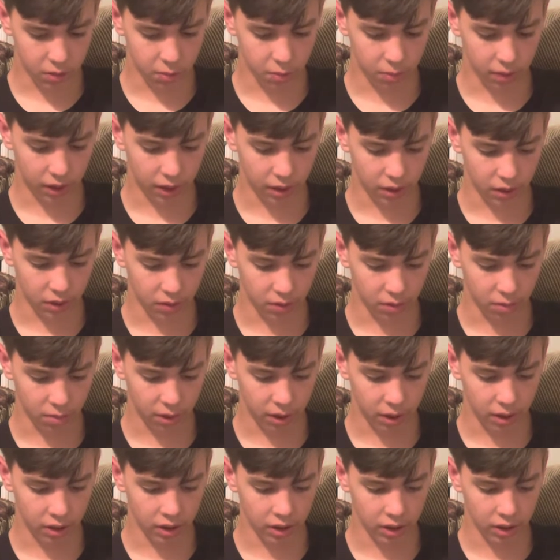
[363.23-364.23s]
bridles for
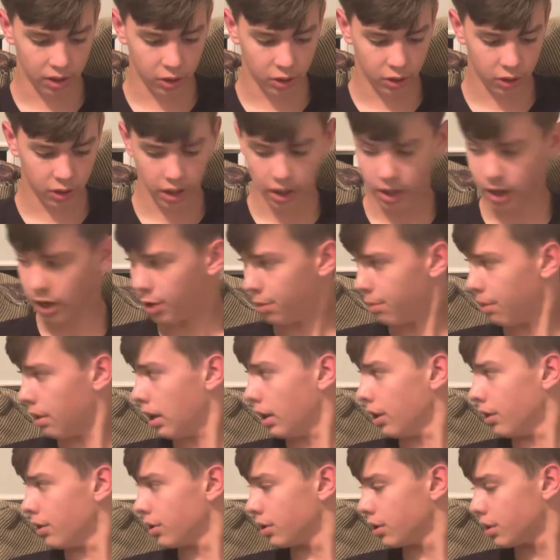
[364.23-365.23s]
about 180
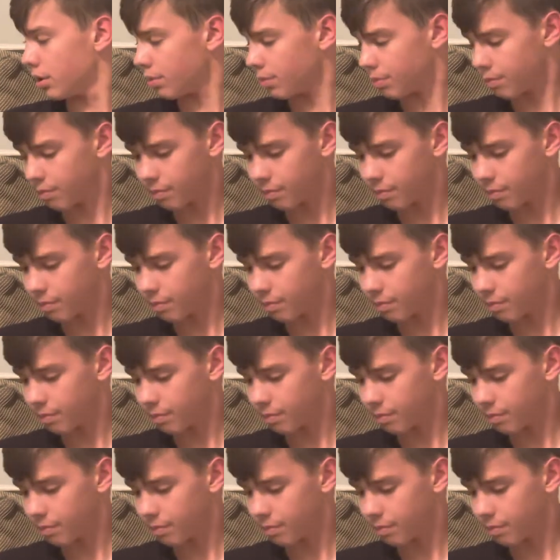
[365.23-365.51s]
miles.